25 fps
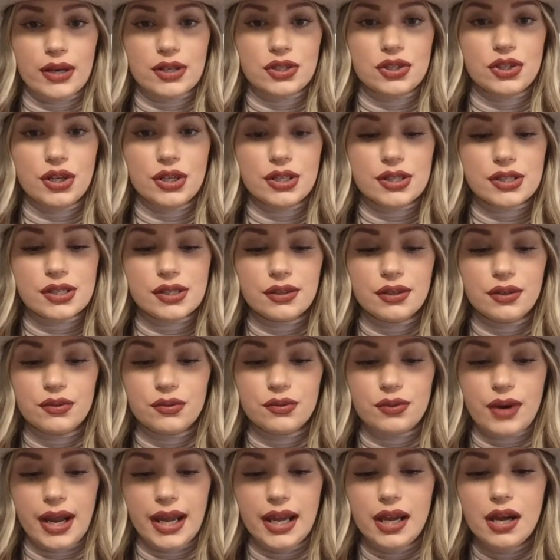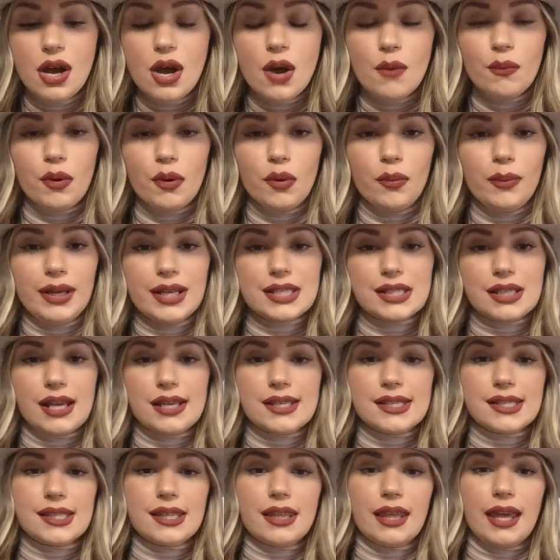questions, right? When we
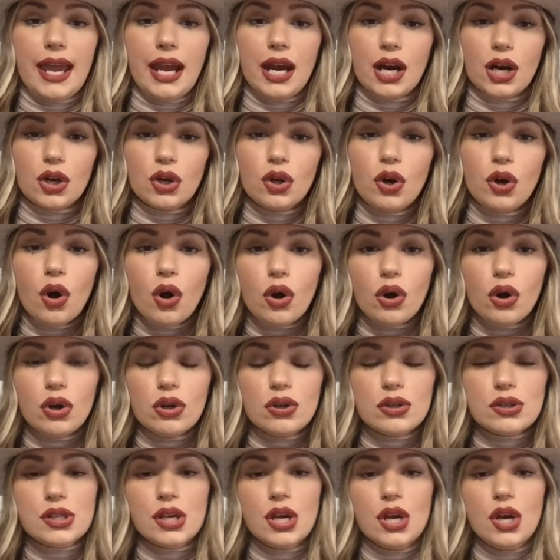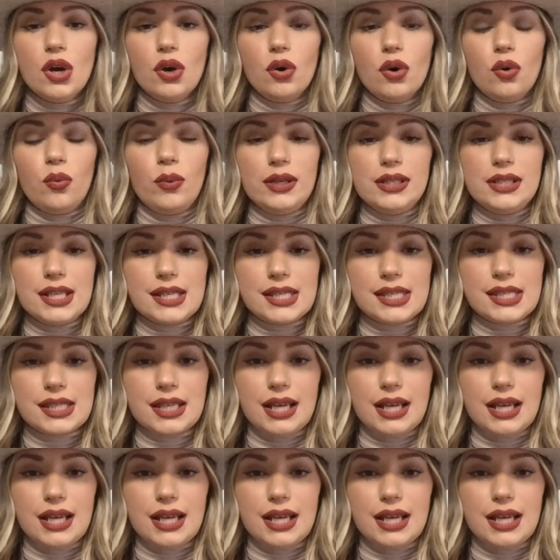discuss the hair goals, we're